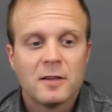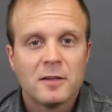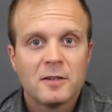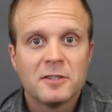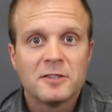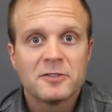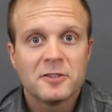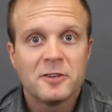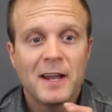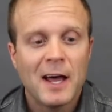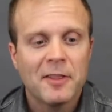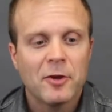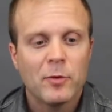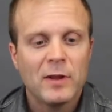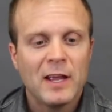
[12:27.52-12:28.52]
So now
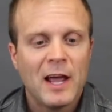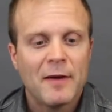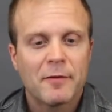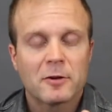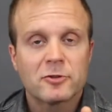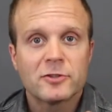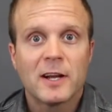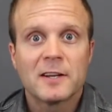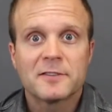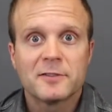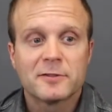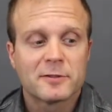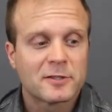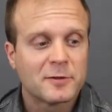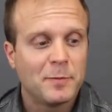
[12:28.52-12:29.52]
that we have our
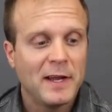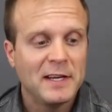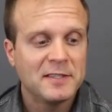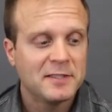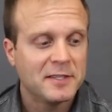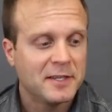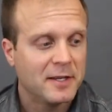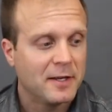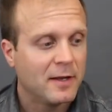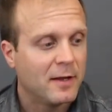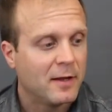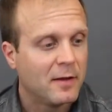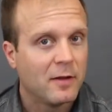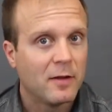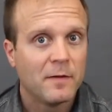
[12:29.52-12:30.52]
transducer spacing
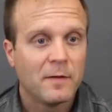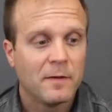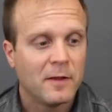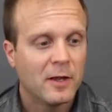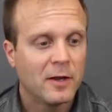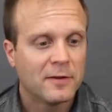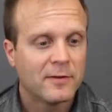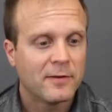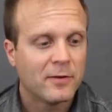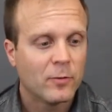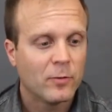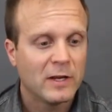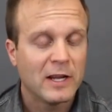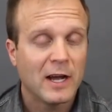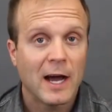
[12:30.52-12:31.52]
that we
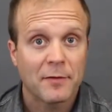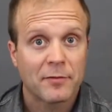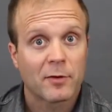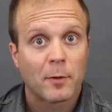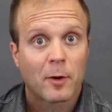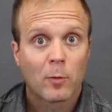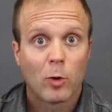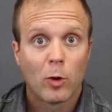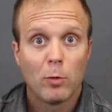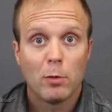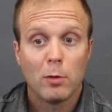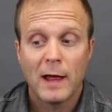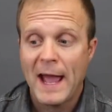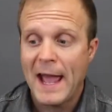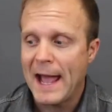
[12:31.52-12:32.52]
got from our mobile
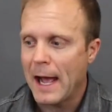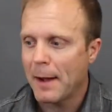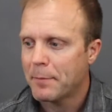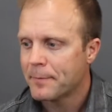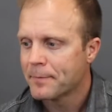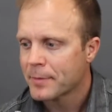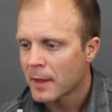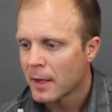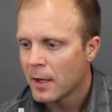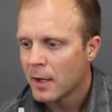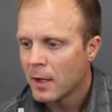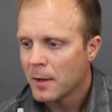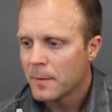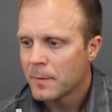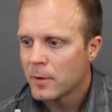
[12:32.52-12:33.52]
app,
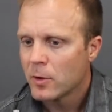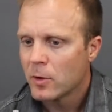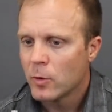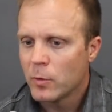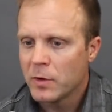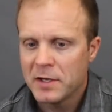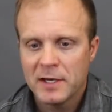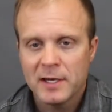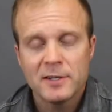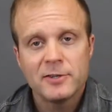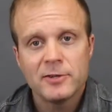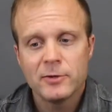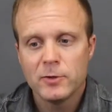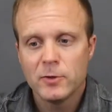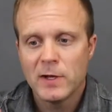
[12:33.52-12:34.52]
we need
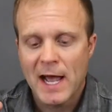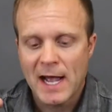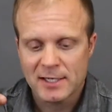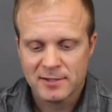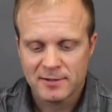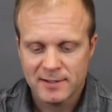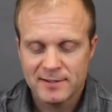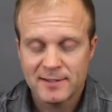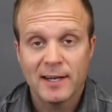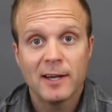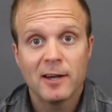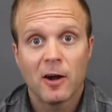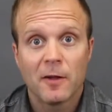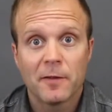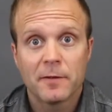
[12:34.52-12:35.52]
to actually set it
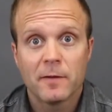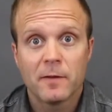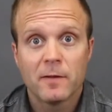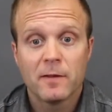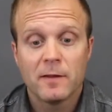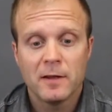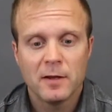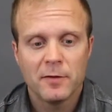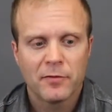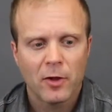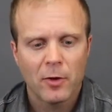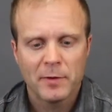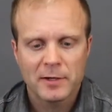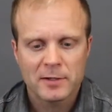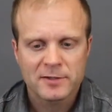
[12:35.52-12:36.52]
on the flow
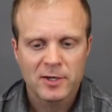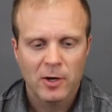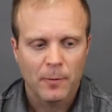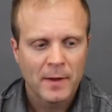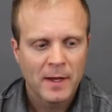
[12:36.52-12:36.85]
meter. So